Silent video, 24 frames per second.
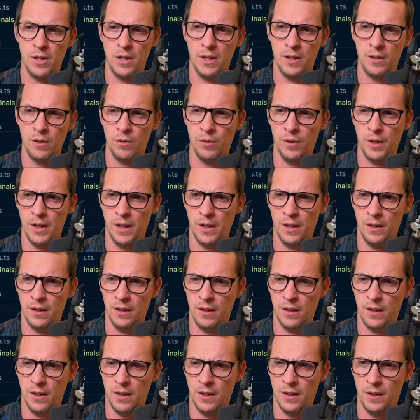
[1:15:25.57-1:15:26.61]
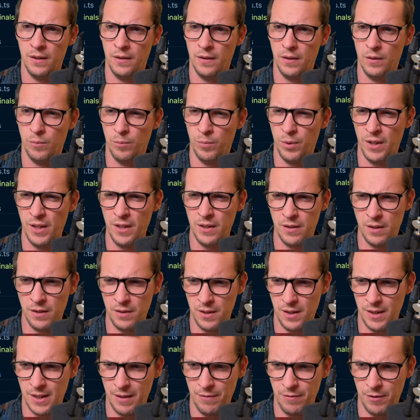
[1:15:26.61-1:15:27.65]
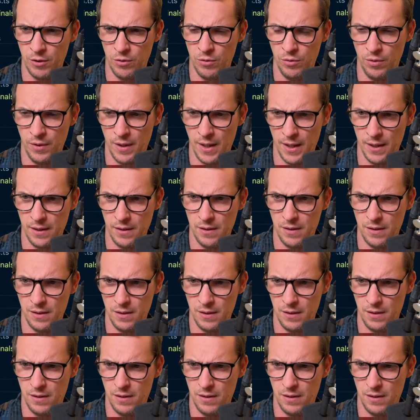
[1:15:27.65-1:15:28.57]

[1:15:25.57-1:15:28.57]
go in and, but does it even do that?